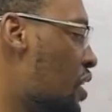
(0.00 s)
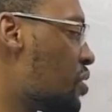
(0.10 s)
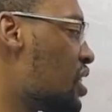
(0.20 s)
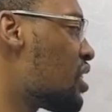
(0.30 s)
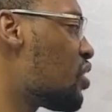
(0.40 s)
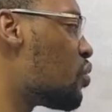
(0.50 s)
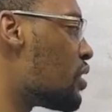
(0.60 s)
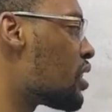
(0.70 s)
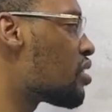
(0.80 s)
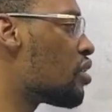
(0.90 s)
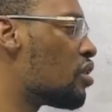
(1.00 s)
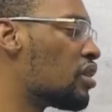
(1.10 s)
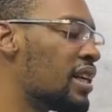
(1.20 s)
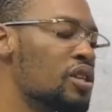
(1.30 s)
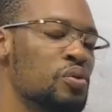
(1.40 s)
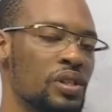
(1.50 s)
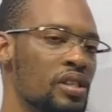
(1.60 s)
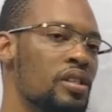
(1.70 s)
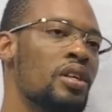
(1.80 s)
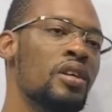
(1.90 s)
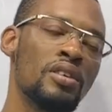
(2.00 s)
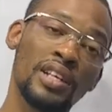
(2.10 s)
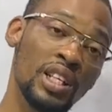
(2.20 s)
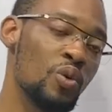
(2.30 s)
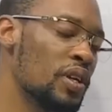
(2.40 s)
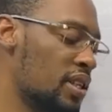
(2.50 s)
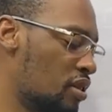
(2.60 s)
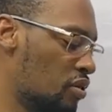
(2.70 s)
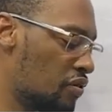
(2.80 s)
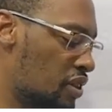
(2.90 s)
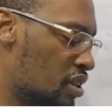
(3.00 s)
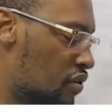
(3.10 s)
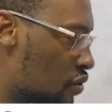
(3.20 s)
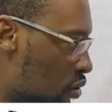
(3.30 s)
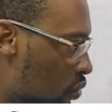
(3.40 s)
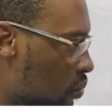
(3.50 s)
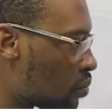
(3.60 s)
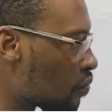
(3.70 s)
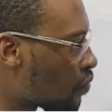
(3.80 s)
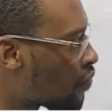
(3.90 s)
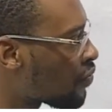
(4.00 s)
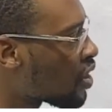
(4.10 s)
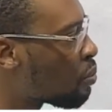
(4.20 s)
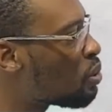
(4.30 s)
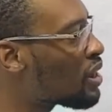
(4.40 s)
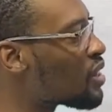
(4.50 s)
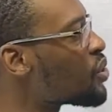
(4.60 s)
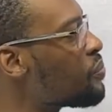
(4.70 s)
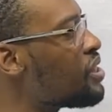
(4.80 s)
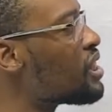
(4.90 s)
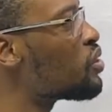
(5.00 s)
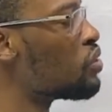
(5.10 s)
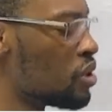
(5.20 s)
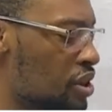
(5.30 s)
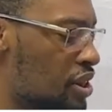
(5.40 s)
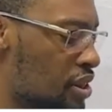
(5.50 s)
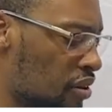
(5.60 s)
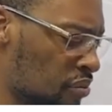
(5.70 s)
using this way or that way, anyone that is convenient for you. But look at something that we notice.